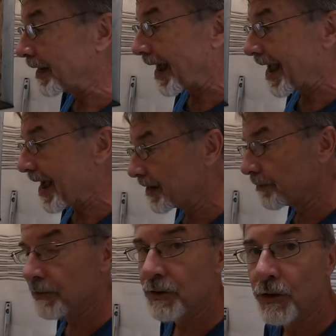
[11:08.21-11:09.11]
I had
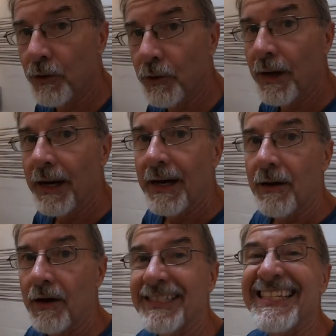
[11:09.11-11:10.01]
him do,
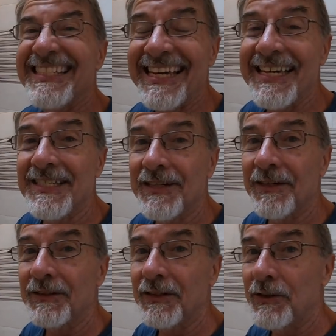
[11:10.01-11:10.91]
because it's easier
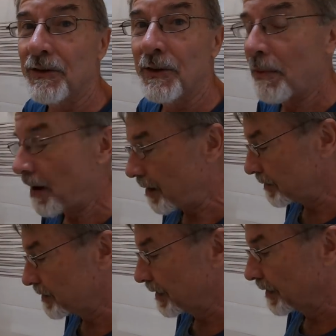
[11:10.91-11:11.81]
to do the
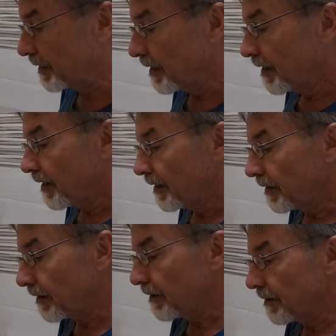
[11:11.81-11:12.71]
polishing uh,
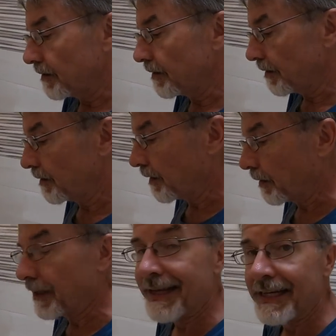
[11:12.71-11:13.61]
uh,
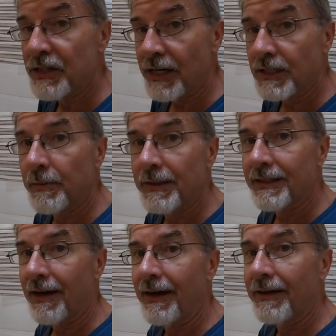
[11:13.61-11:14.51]
and the adjustments
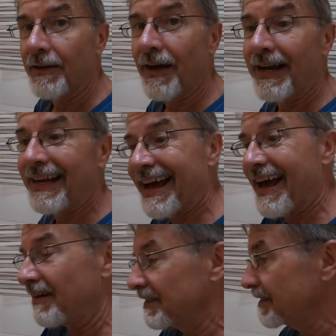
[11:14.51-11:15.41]
on the granite
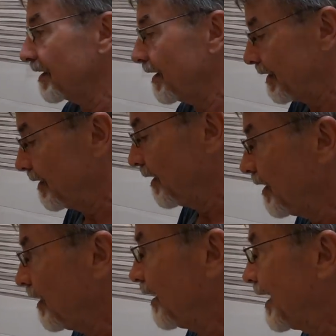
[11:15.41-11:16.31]
outside,
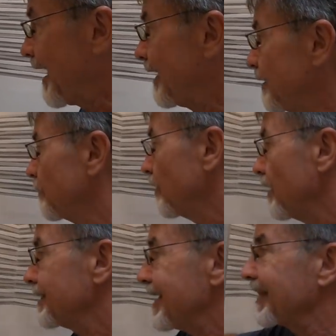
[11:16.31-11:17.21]
I had him
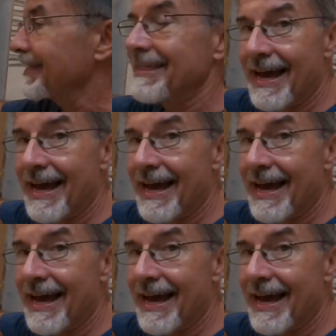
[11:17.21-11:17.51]
take this